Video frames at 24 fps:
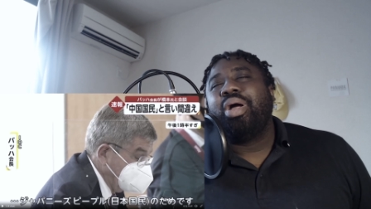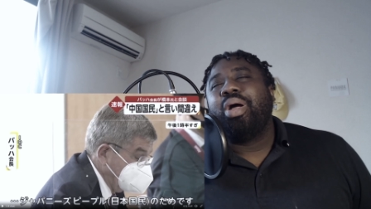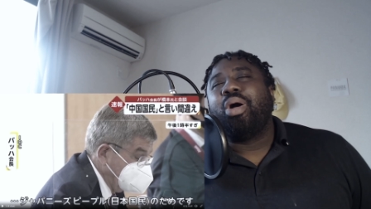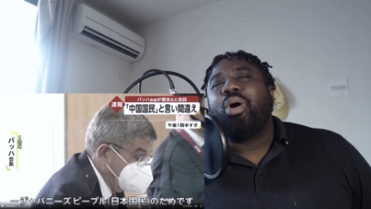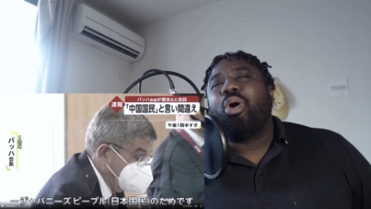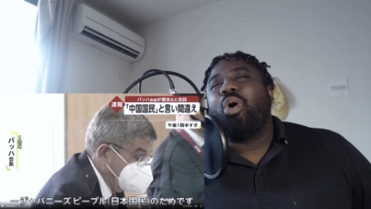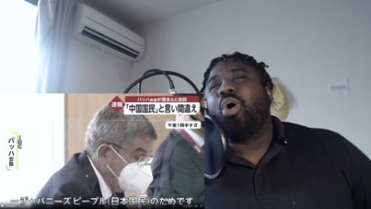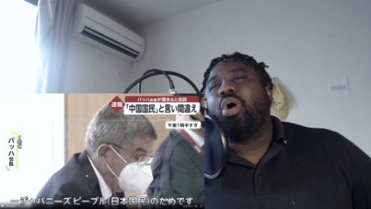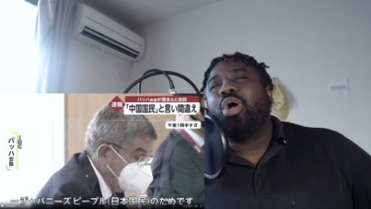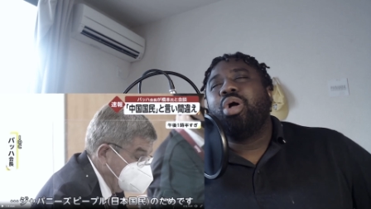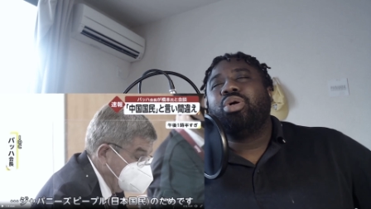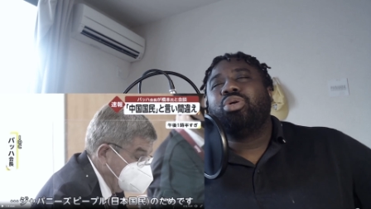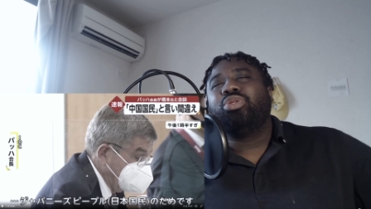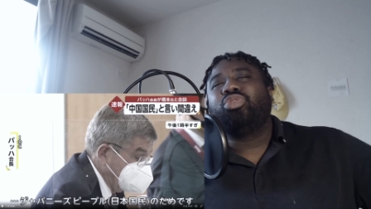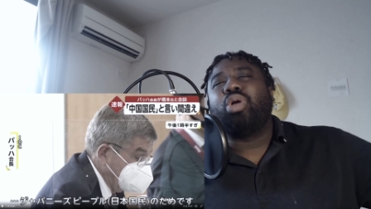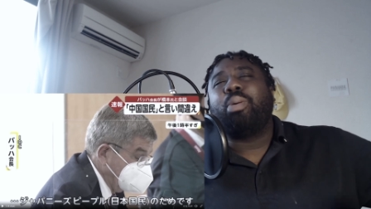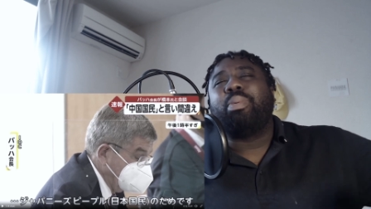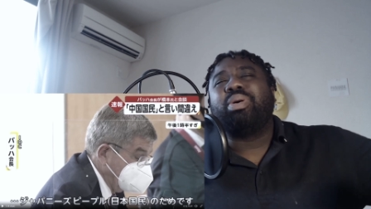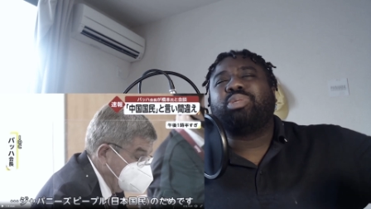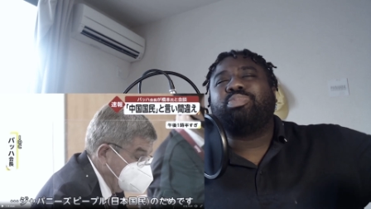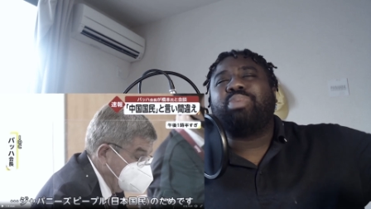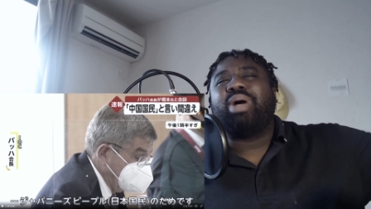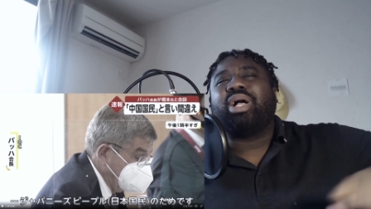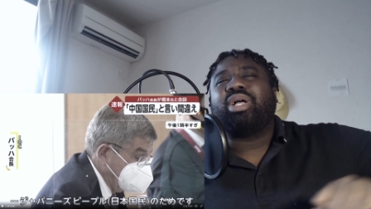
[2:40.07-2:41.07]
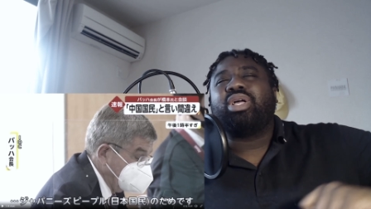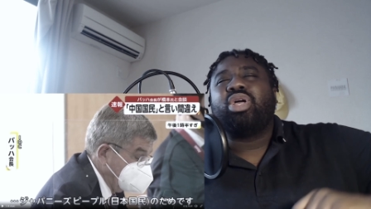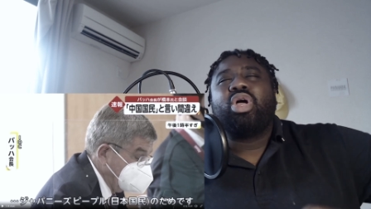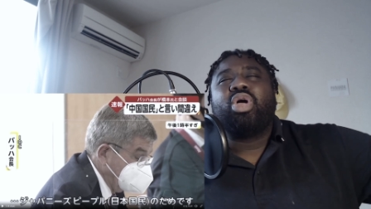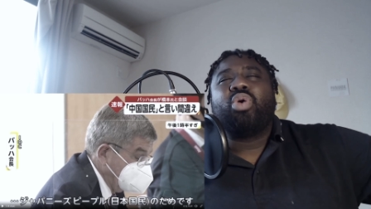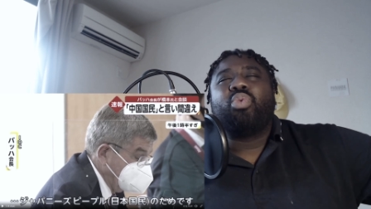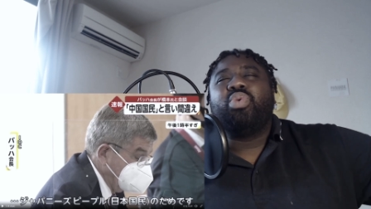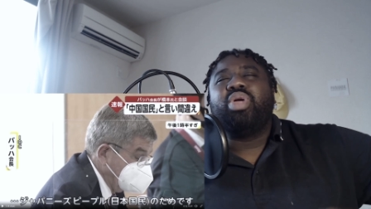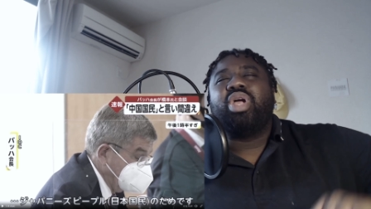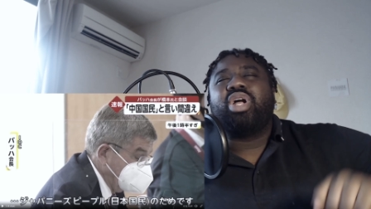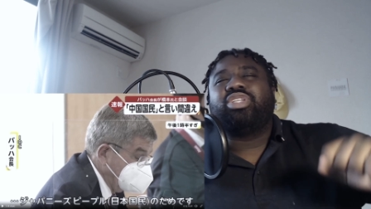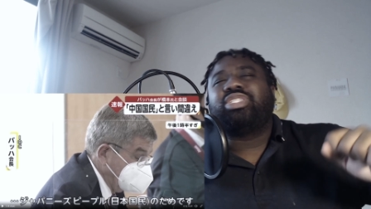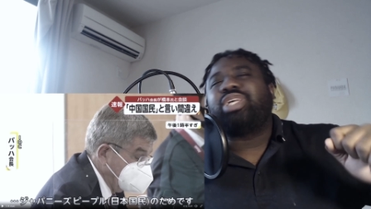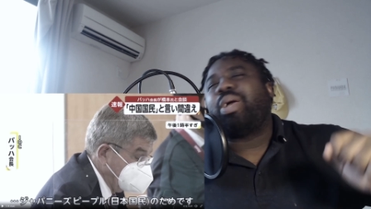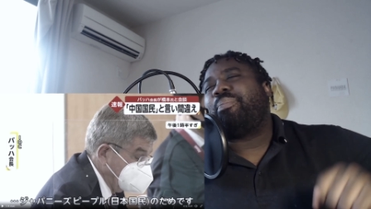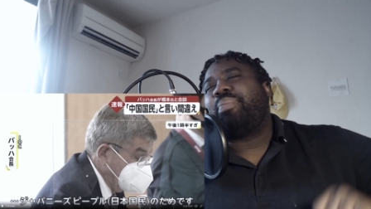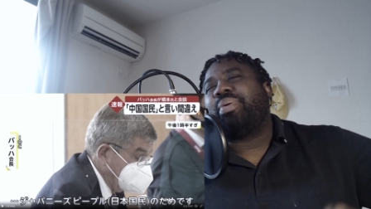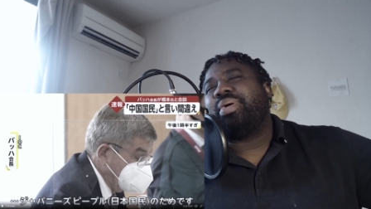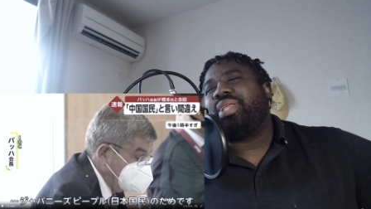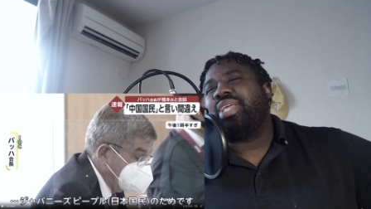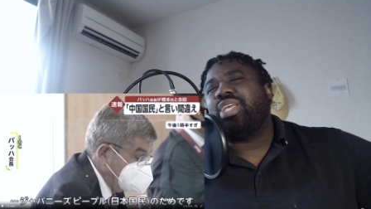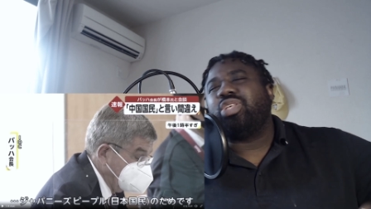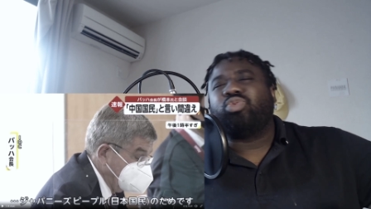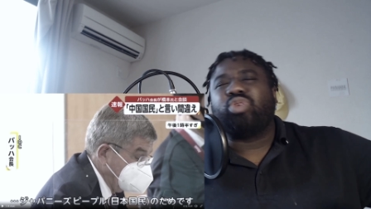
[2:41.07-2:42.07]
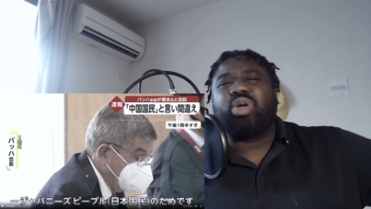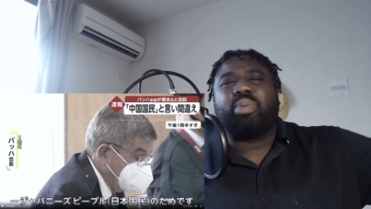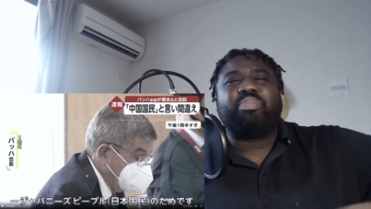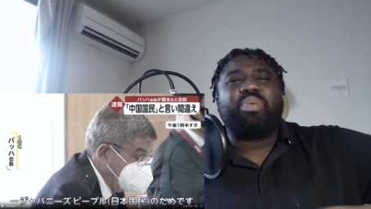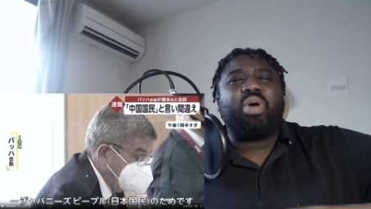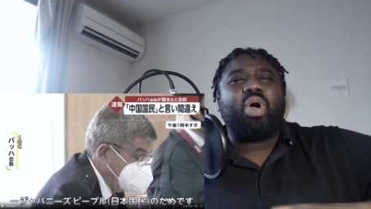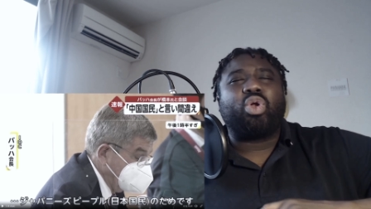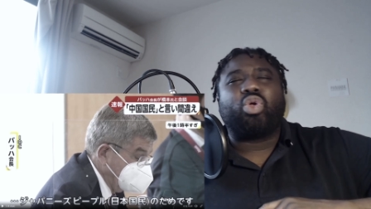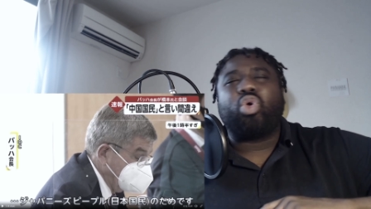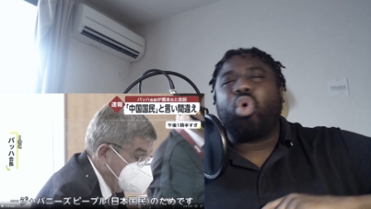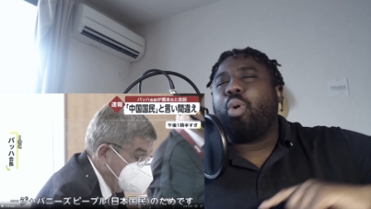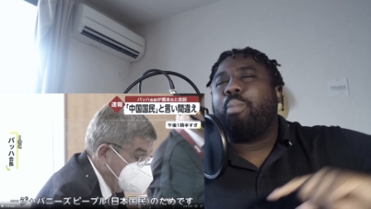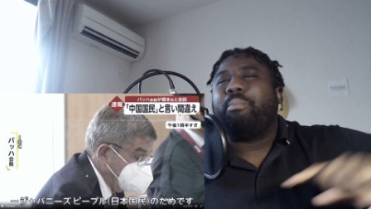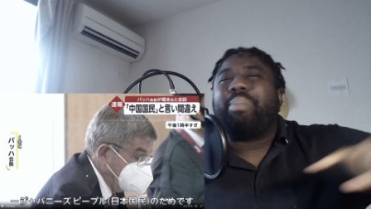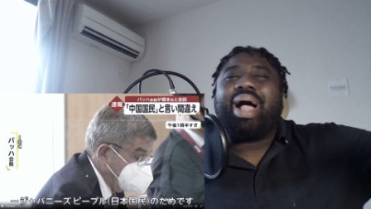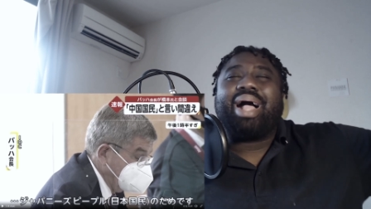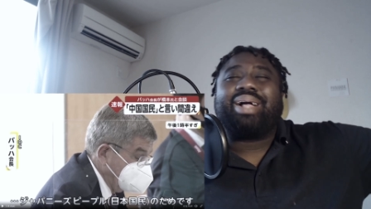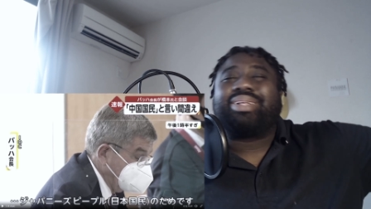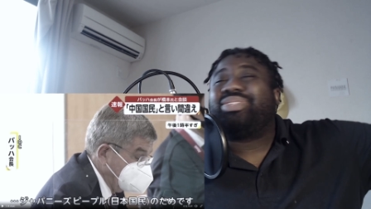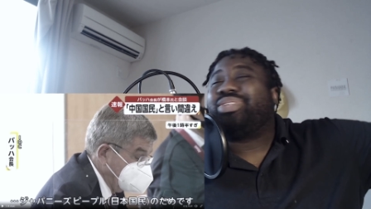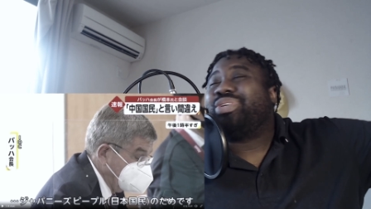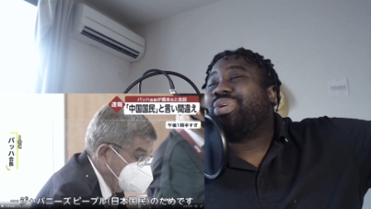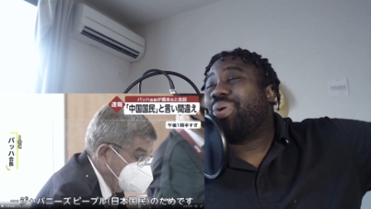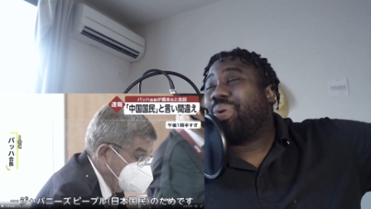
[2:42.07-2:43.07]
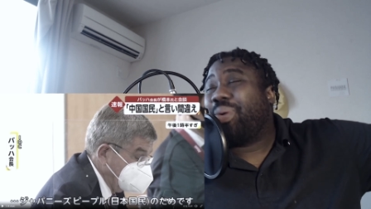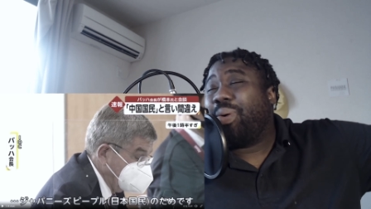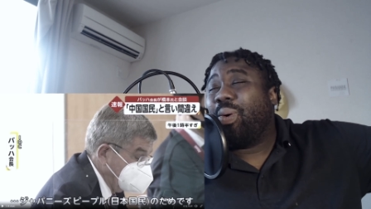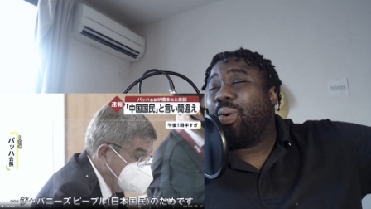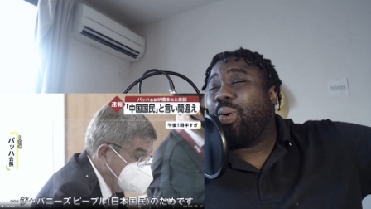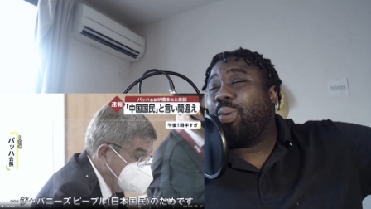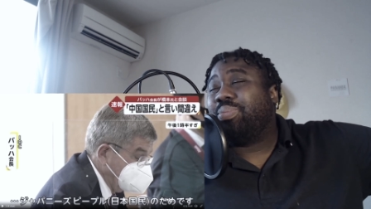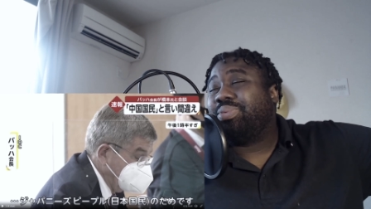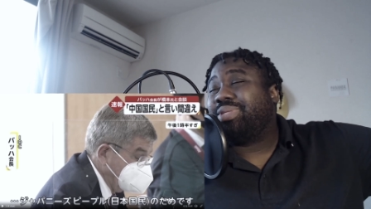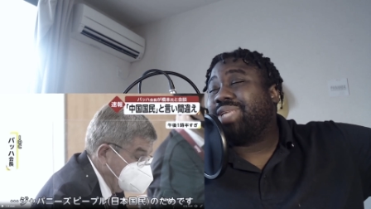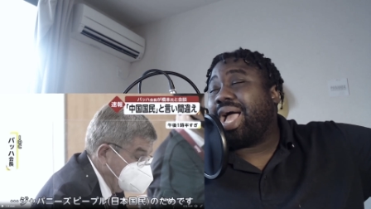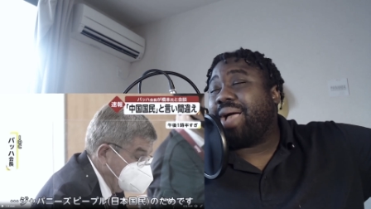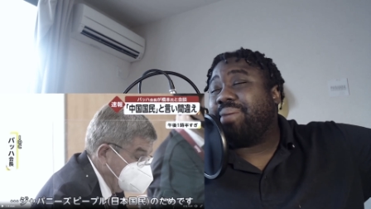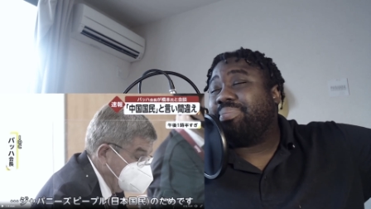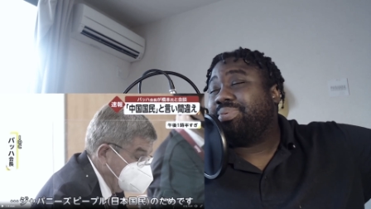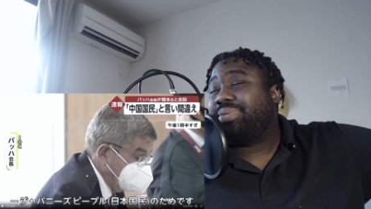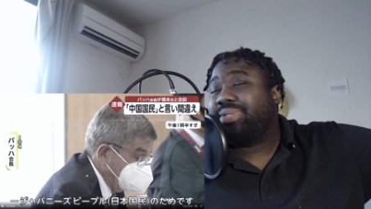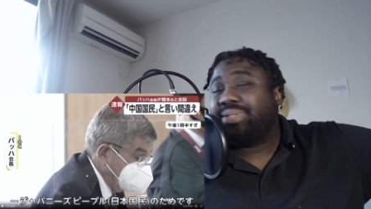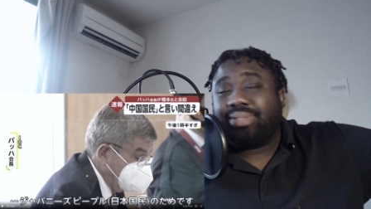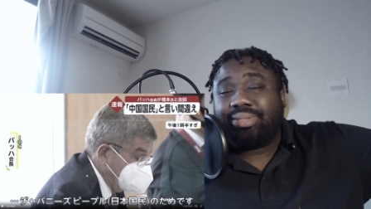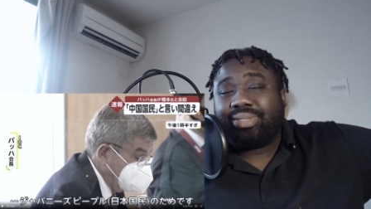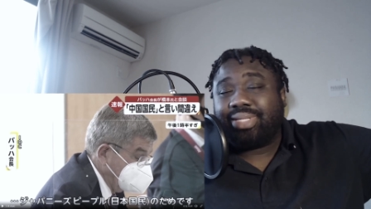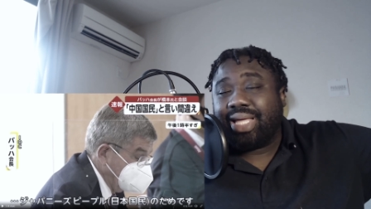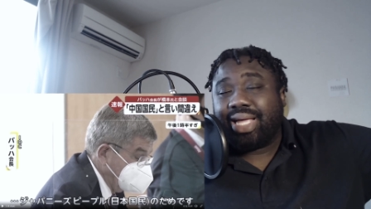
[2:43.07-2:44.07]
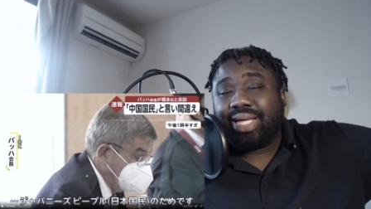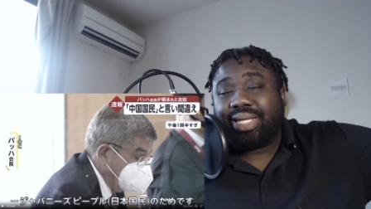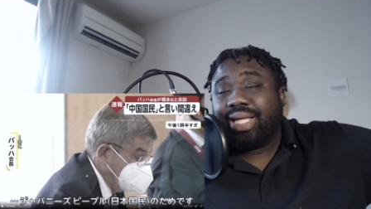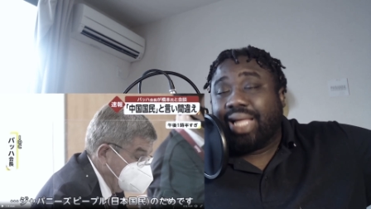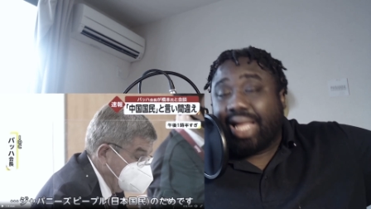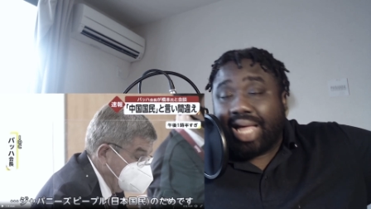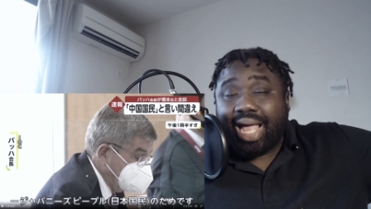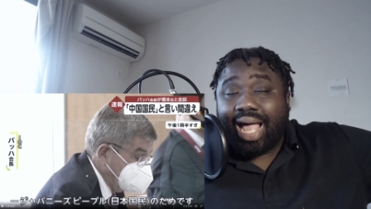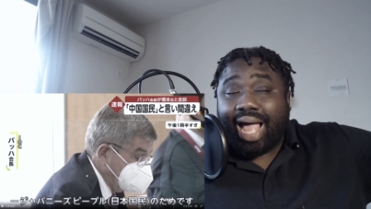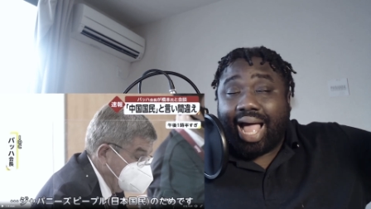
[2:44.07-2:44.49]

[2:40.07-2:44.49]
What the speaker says: Or Thomas Bach, we are Japanese, we are proud, go back to your home type thing.